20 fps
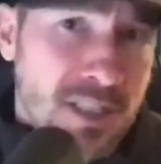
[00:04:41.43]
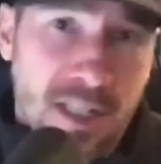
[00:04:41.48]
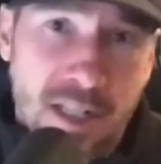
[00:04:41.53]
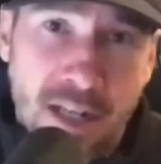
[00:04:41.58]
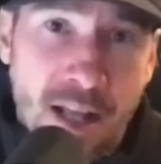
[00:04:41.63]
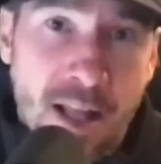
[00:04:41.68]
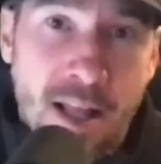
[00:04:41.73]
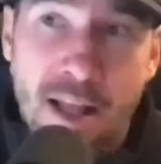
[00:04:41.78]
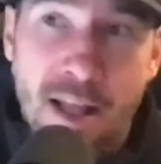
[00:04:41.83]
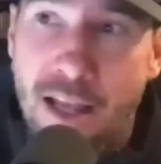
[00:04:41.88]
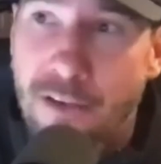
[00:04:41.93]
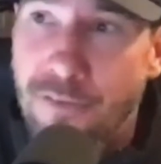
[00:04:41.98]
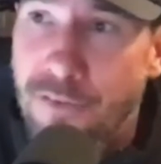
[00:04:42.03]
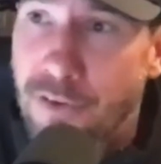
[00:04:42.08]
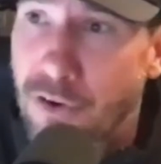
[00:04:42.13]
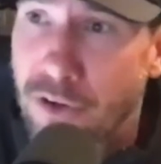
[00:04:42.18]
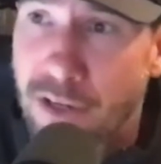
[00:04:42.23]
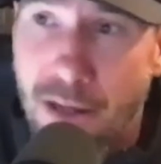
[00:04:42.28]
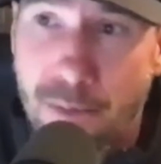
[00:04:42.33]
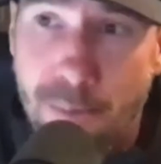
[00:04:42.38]
And if
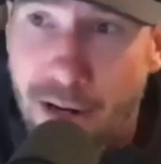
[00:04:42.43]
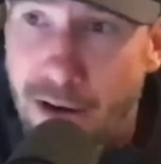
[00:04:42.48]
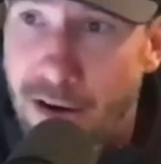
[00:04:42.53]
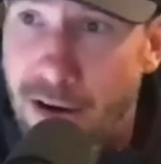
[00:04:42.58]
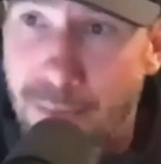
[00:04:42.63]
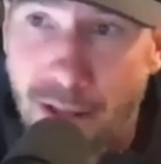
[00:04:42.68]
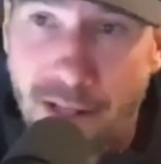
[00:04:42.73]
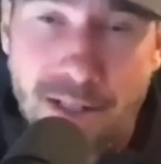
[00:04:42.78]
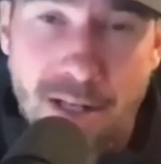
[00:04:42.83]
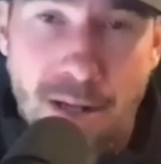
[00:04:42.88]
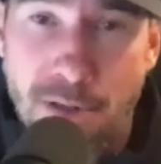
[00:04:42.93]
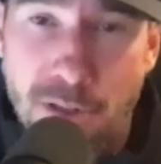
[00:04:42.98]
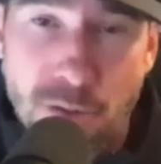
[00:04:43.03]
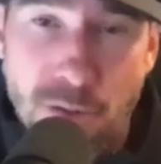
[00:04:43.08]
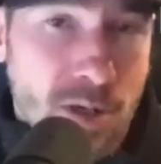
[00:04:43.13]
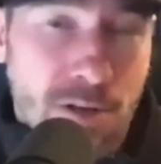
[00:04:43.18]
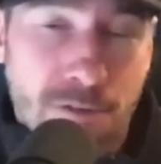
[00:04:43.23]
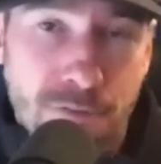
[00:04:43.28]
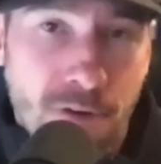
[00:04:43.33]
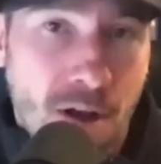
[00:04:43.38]
you don't get married by the time you're
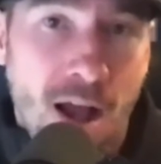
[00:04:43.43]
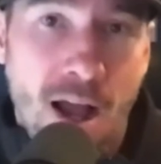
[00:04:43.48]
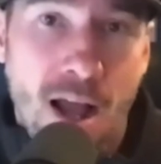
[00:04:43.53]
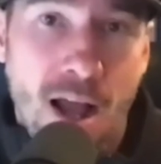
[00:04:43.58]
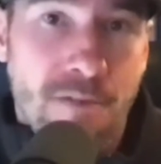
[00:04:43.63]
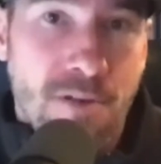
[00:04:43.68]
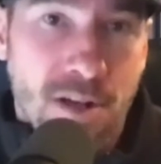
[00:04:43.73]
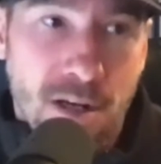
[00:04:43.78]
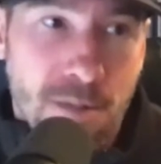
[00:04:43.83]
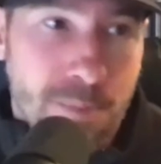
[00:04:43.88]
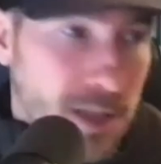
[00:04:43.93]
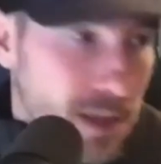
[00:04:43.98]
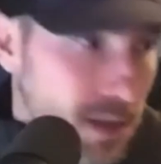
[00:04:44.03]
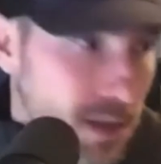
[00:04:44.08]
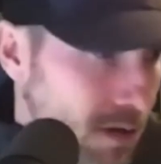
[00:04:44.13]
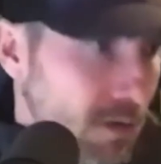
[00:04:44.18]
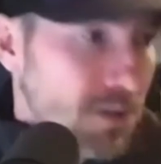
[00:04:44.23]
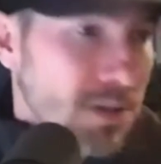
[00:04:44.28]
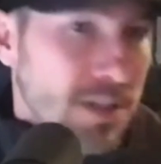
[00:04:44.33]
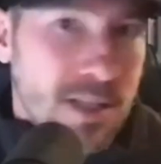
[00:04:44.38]
25, you're going to be
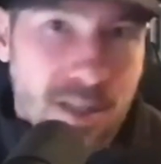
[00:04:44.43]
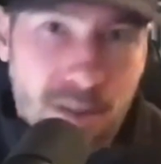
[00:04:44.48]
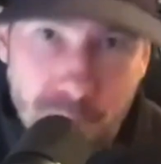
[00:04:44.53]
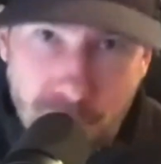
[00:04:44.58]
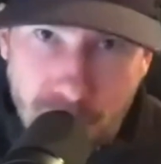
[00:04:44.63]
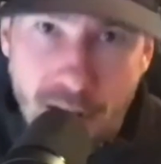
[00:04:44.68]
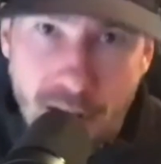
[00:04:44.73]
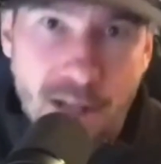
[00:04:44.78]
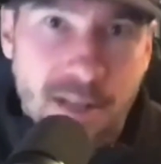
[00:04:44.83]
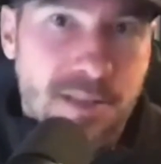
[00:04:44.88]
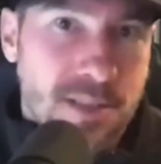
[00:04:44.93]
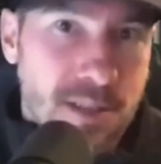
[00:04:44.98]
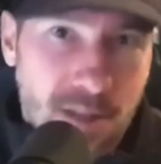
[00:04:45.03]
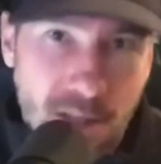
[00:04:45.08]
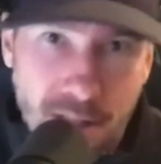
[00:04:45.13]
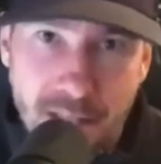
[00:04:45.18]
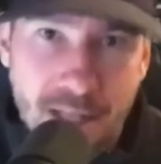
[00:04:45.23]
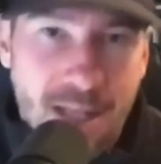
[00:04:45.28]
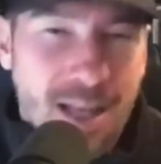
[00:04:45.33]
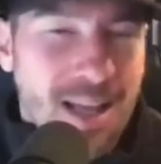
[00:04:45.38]
lonely and depressed,
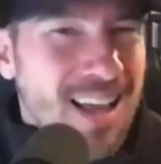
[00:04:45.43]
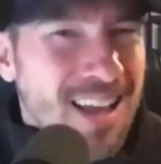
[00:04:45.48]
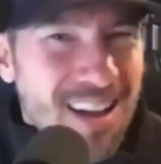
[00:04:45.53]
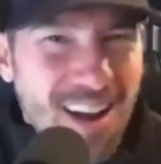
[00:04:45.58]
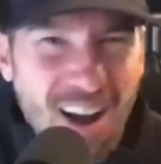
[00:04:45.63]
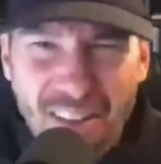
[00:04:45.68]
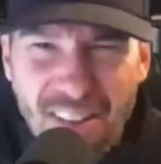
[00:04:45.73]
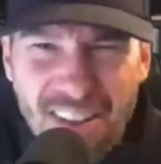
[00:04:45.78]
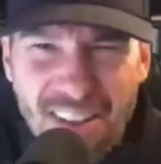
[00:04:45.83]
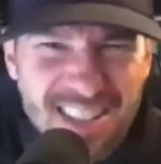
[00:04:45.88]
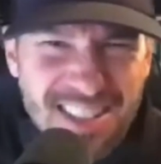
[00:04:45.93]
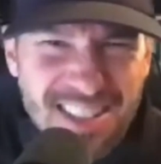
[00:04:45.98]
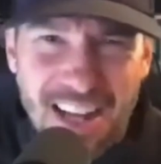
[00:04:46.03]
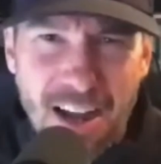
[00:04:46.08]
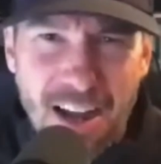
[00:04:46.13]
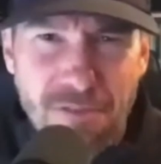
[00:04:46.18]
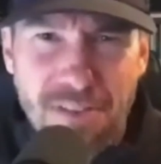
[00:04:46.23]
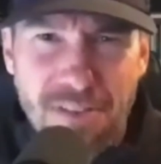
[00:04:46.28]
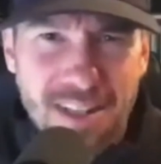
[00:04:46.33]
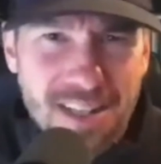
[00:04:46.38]
and all this
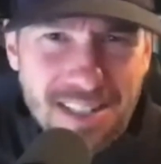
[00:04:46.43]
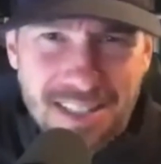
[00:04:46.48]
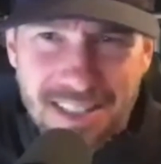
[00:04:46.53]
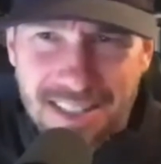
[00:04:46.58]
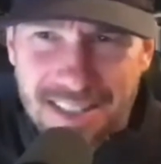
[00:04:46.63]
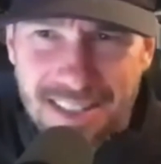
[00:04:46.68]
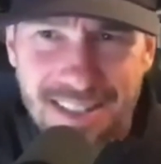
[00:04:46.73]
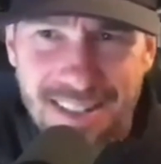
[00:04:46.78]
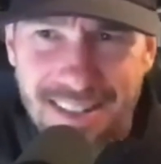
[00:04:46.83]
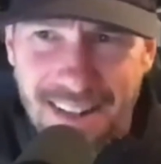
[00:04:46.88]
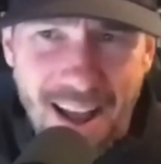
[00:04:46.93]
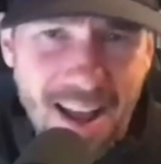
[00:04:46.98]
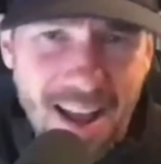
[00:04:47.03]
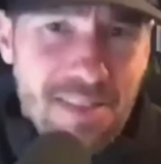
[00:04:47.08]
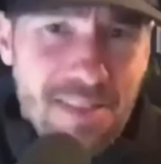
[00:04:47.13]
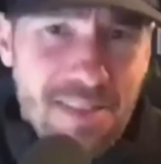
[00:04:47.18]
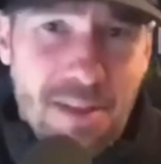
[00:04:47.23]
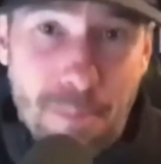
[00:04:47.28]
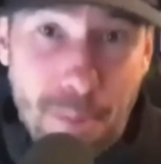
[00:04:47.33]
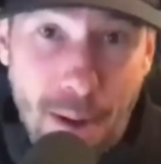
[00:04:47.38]
stuff that is not
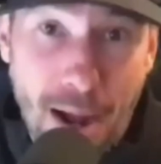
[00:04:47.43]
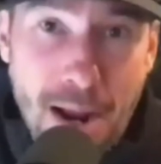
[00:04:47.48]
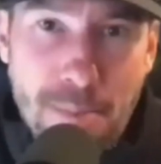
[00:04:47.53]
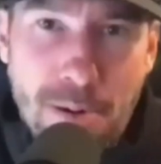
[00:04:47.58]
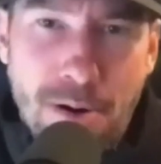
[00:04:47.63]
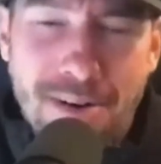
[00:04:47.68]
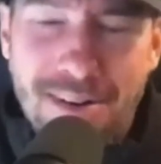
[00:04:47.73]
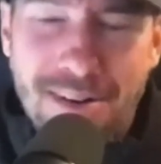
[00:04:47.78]
in the Bible,